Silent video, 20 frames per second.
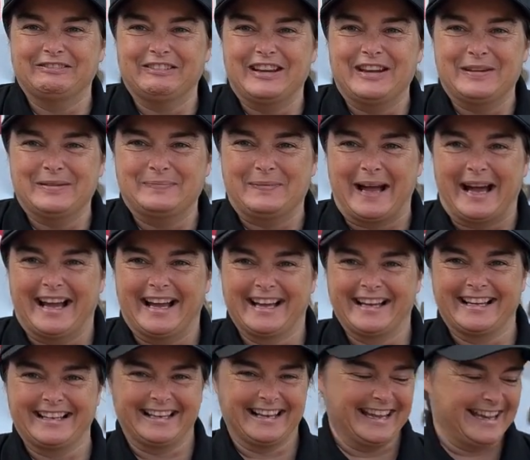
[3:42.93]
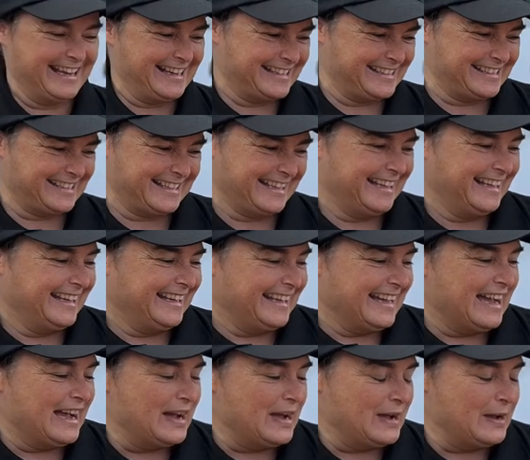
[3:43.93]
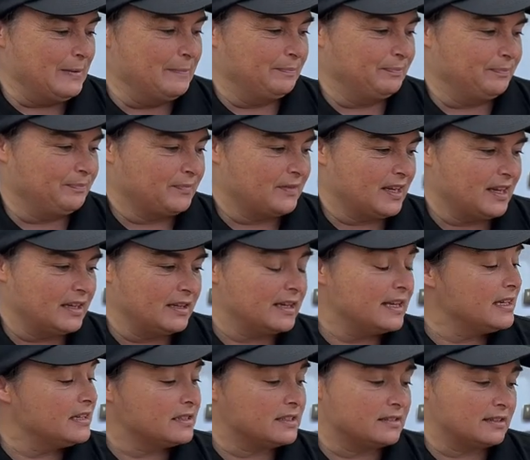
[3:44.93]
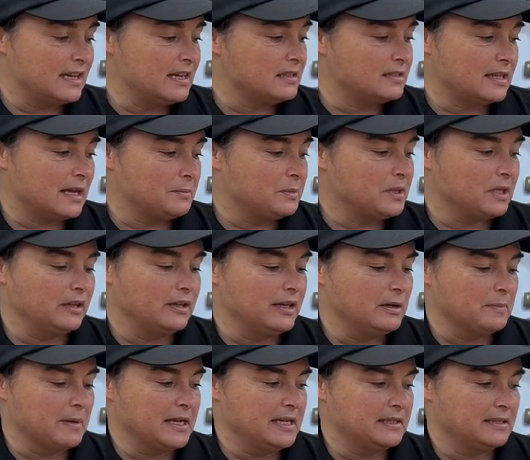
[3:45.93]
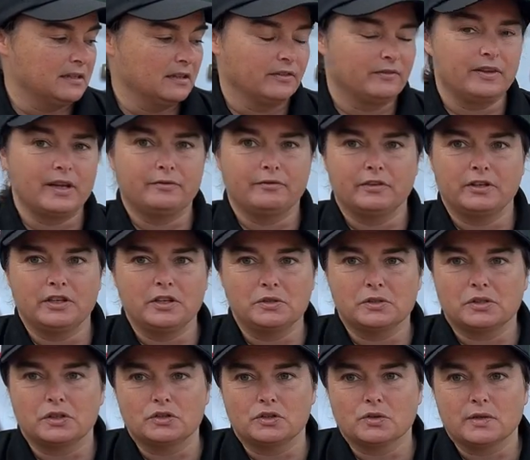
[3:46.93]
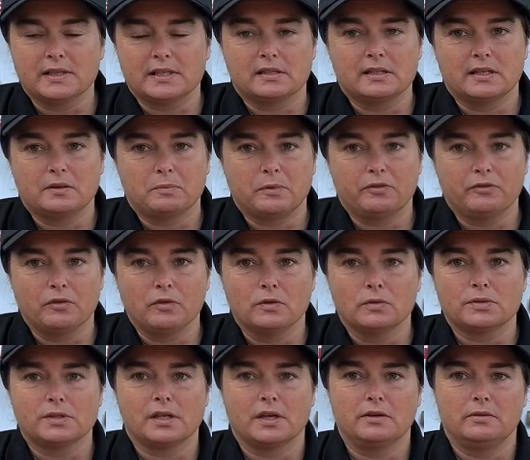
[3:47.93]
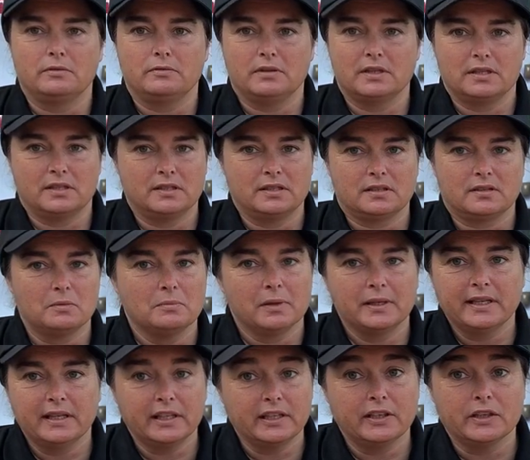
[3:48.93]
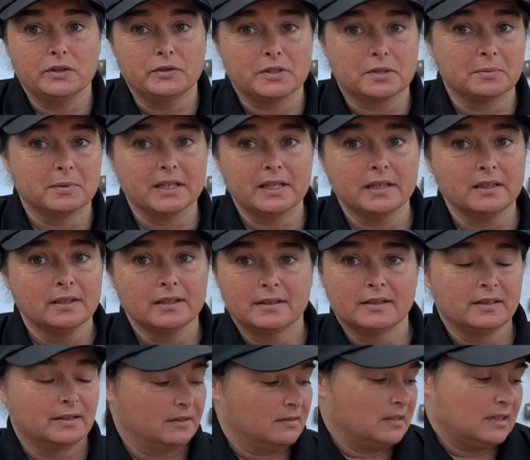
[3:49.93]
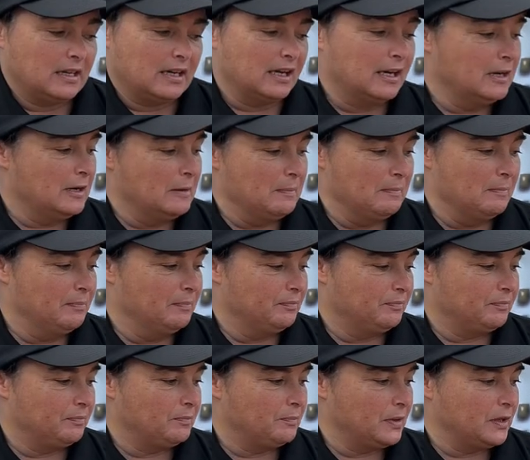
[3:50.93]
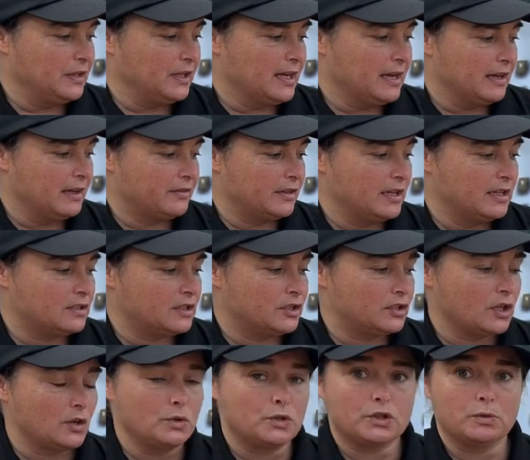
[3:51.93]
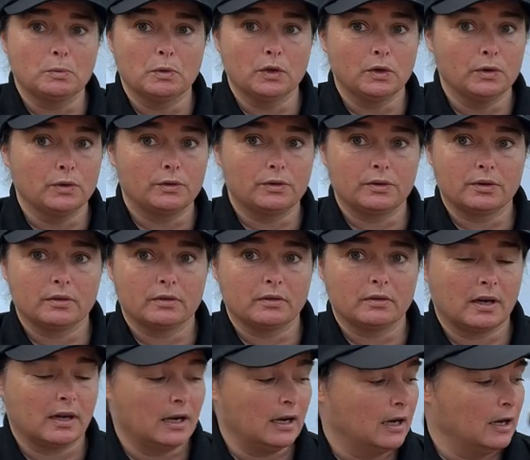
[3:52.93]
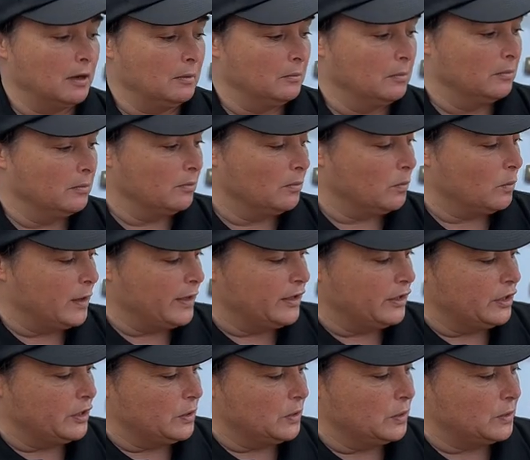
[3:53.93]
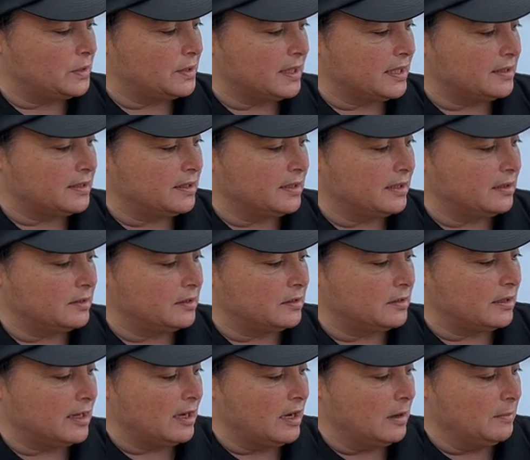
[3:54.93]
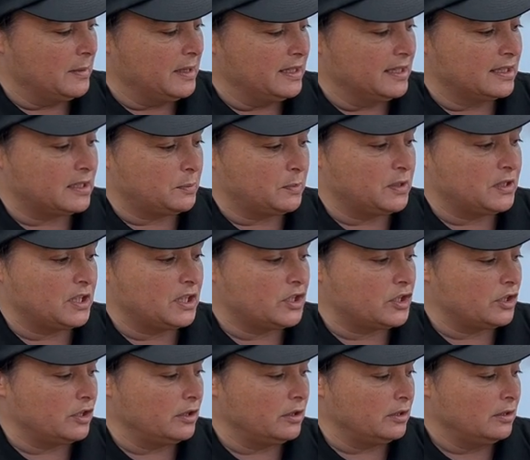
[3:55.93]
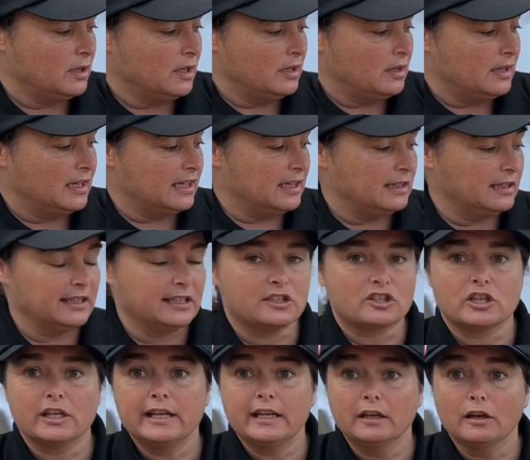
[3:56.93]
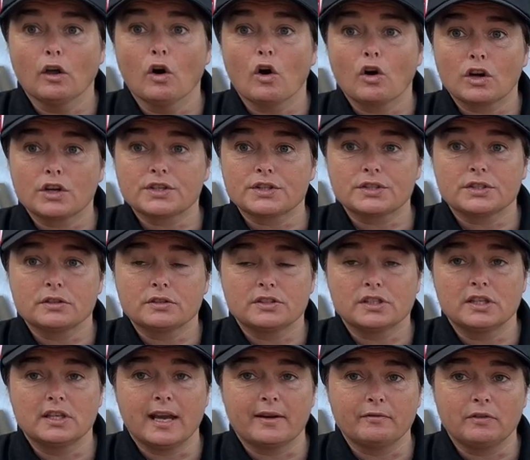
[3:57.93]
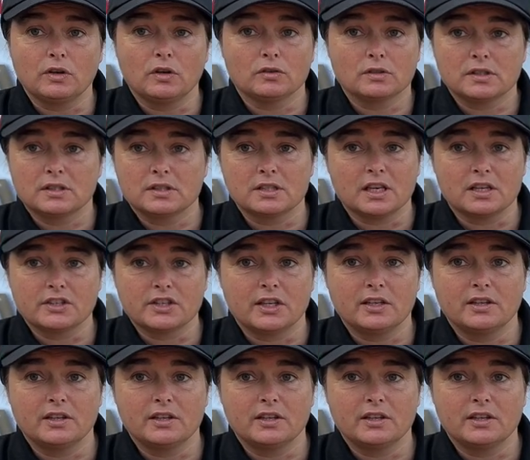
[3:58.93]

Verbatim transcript: rear bag next. Um, it, it's, it's absolutely amazing. I've never used a joystick before, so this is completely new to me. Um, but yeah, it's so smooth. Um, when you set it um, in its position, it literally locks. So you haven't got to touch